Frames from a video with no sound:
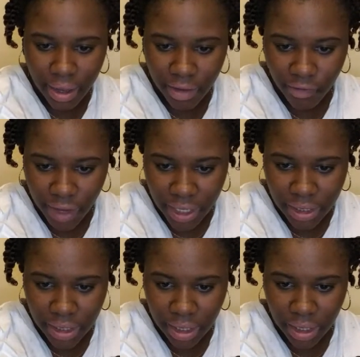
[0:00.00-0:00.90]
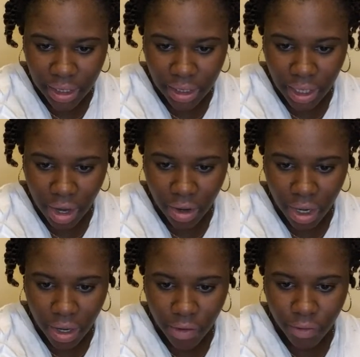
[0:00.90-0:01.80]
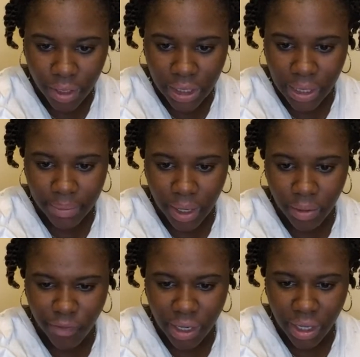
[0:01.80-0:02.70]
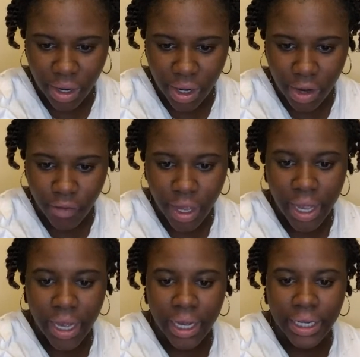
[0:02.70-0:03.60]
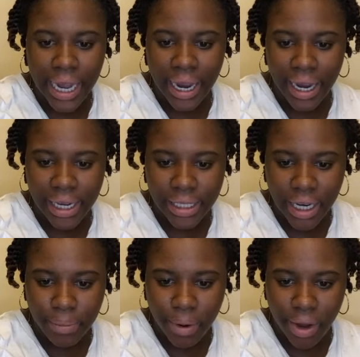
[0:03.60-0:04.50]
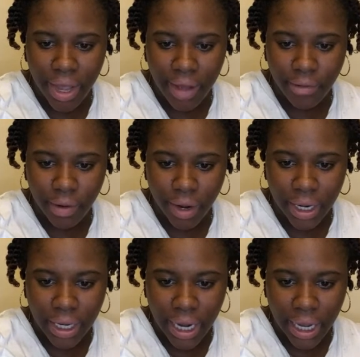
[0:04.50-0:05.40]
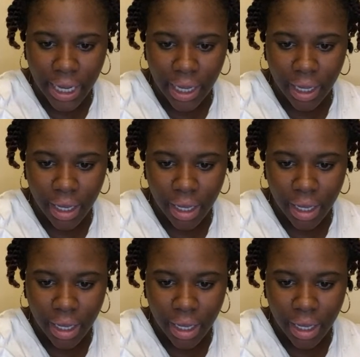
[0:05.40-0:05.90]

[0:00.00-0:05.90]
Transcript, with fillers: Fin to log off. Is that mean Fin log off? Good night, Angie. I pray you have a great night.